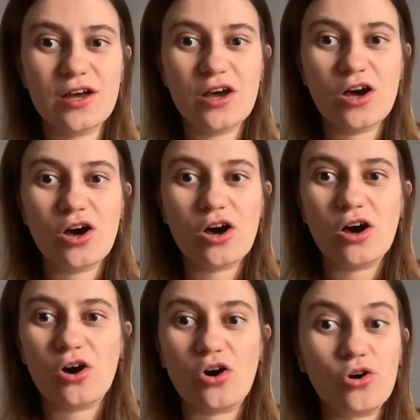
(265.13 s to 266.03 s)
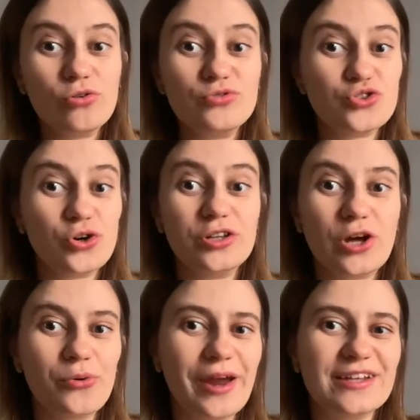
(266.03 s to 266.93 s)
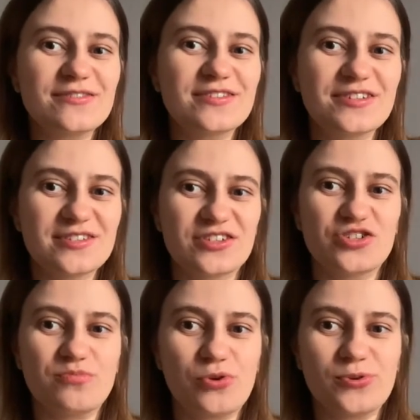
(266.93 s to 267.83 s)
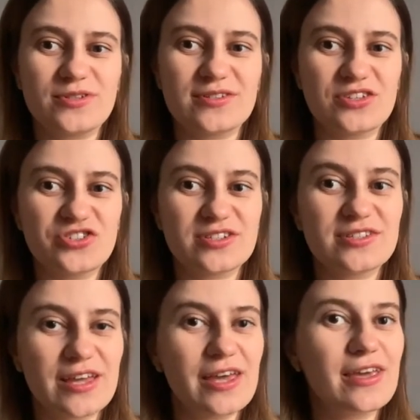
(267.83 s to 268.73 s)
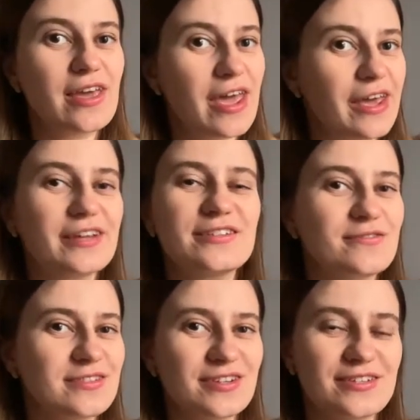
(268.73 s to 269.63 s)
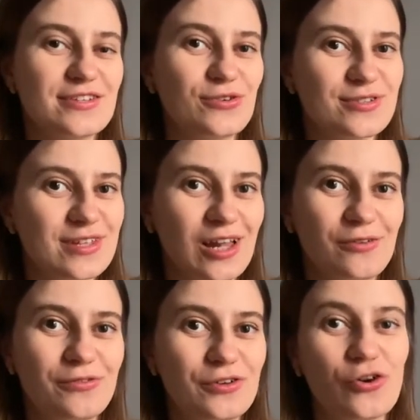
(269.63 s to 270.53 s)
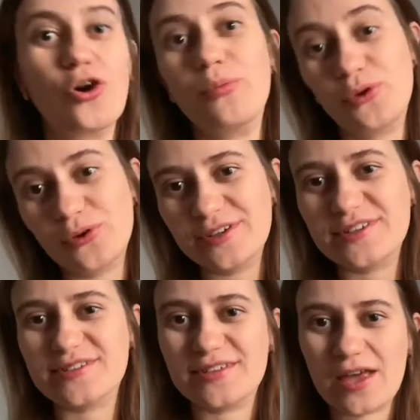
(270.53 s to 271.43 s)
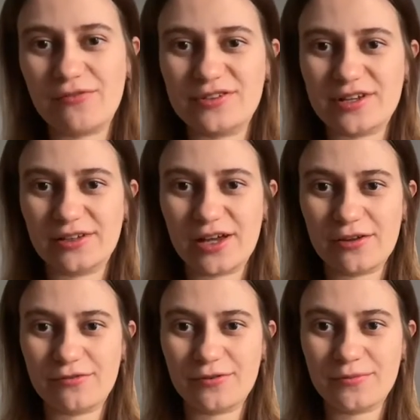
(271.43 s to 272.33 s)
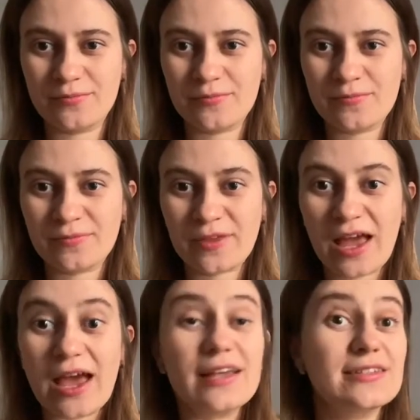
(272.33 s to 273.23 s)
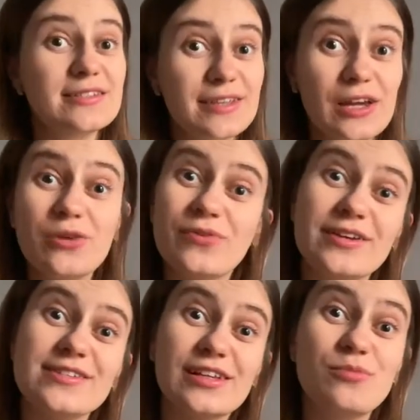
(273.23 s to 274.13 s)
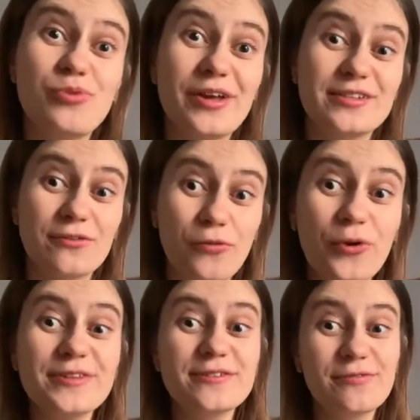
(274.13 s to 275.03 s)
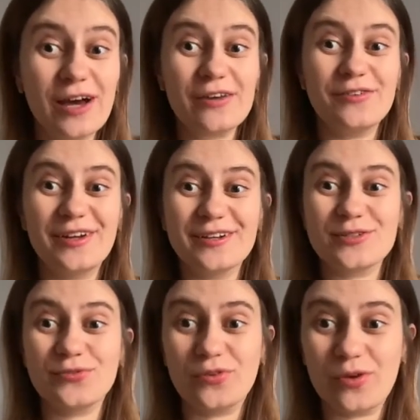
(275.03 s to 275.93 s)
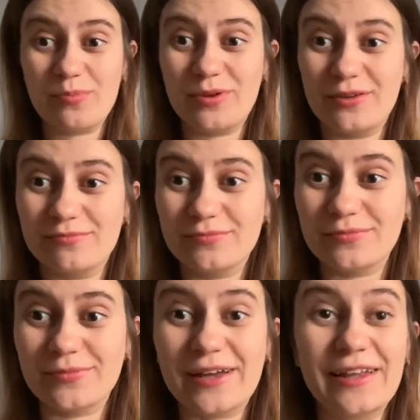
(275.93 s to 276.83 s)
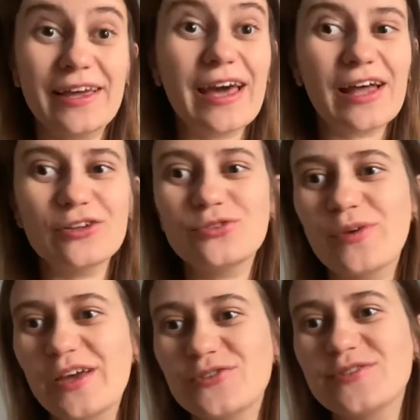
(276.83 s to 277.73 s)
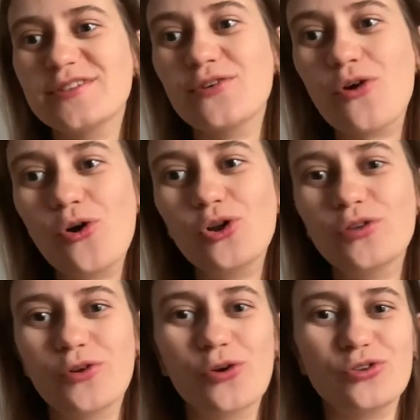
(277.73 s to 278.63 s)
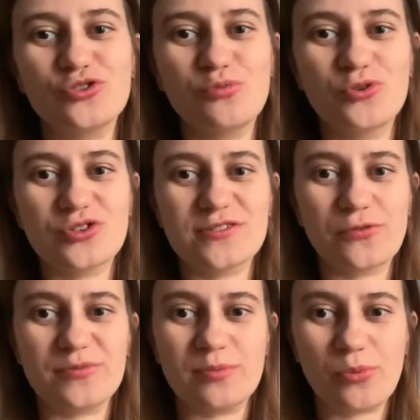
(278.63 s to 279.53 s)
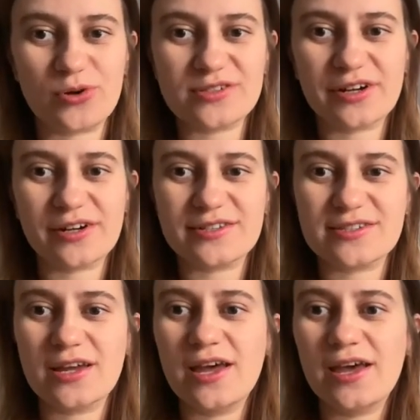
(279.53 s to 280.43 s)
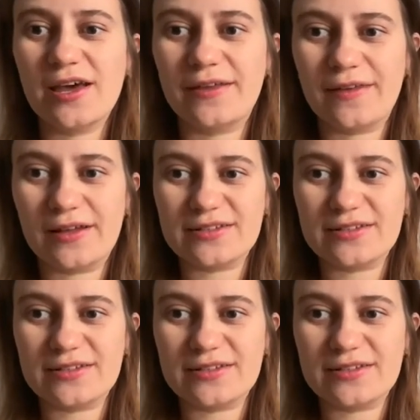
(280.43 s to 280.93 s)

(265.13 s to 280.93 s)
Or join our active citizenship process and just stay active citizen yourself in your communities and everyday life. This year we are celebrating 35 years of EYP, and I cannot wait to see all of your contributions from the postcards and elsewhere.